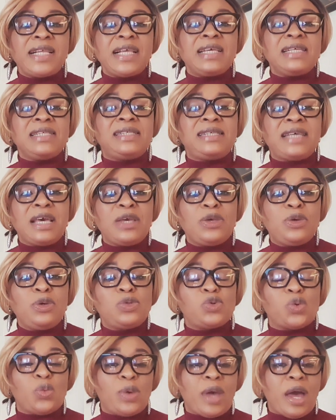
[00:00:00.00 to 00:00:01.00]
take you
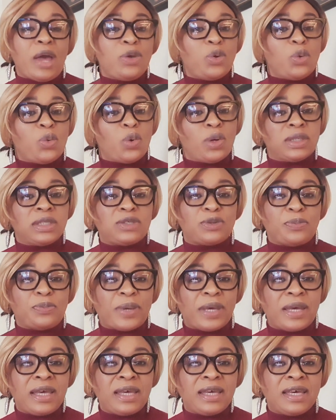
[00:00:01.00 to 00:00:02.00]
to where you want to
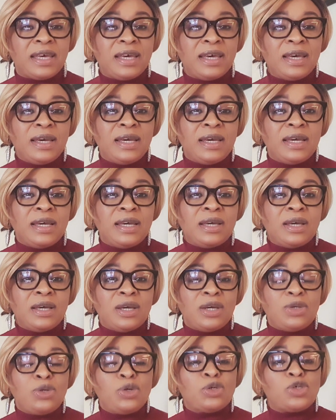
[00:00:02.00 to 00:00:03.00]
be,
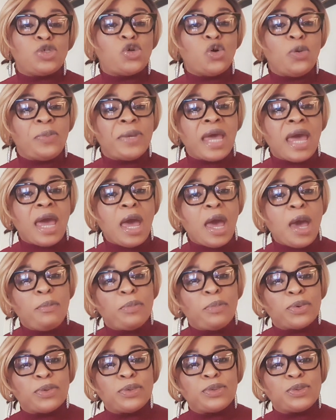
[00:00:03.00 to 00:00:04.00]
you should be
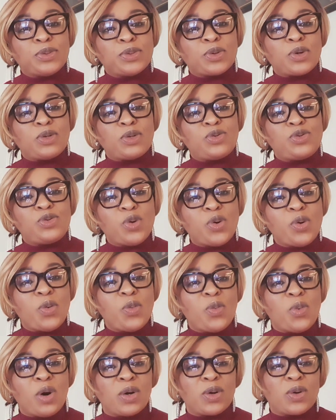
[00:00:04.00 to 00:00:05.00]
able to control
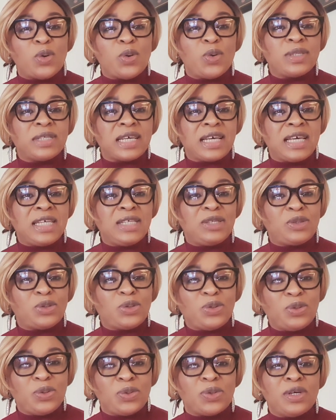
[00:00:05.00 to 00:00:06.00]
what goes into
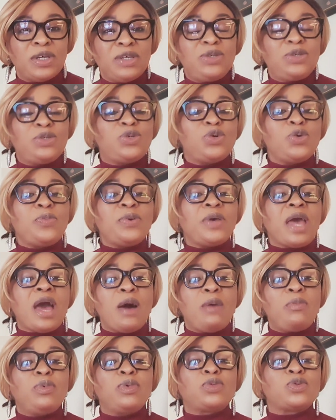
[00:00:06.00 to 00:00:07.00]
you. You should be
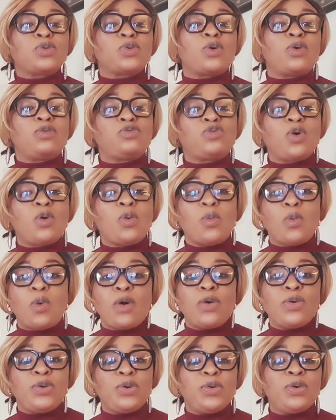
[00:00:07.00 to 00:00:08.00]
able to control
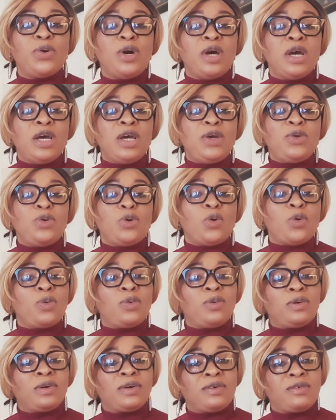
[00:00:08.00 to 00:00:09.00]
what you
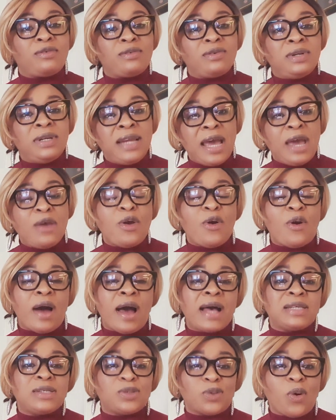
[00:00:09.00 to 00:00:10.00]
lay your
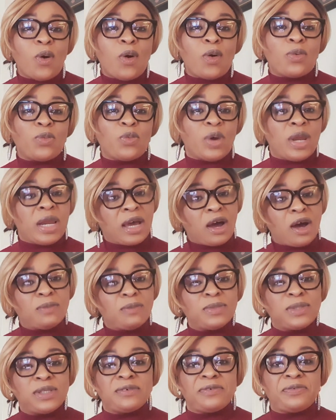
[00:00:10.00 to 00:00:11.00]
hands on when it
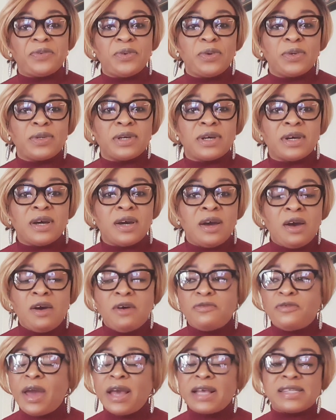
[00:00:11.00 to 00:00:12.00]
comes to food.
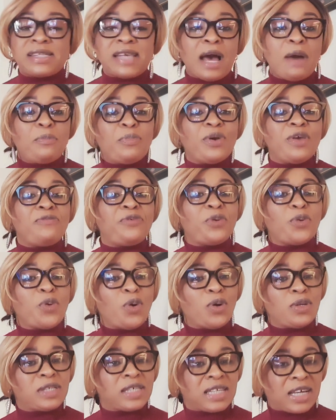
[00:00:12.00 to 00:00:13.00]
For example, if you
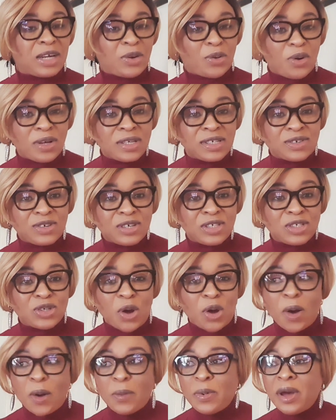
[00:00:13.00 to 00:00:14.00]
go to the grocery
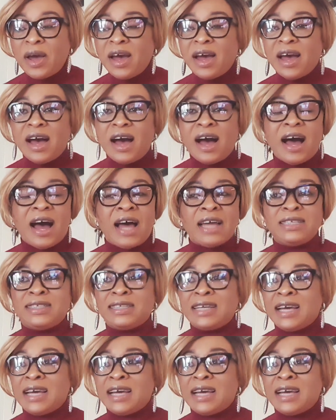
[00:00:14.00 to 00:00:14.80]
shop and